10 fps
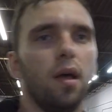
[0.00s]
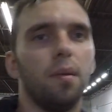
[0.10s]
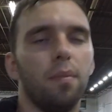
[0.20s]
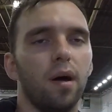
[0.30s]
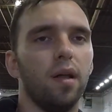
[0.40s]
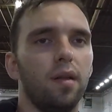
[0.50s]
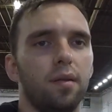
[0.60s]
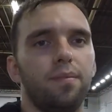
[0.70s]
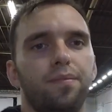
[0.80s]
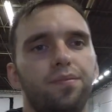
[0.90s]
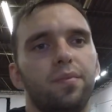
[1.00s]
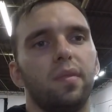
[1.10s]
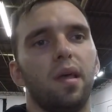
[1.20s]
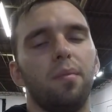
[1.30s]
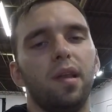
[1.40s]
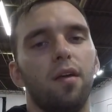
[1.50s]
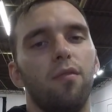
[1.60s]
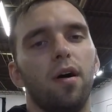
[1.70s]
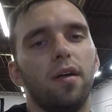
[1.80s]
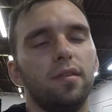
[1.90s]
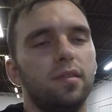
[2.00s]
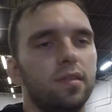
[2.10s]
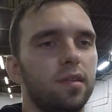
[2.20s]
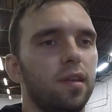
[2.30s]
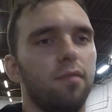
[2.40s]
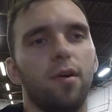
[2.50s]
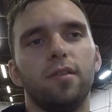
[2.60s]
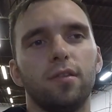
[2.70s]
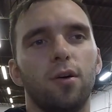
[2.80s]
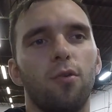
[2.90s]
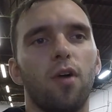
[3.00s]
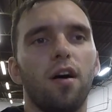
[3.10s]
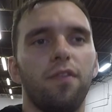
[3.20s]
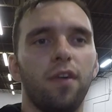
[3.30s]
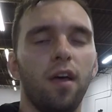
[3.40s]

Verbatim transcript: but I mean, it runs, it runs a little rough.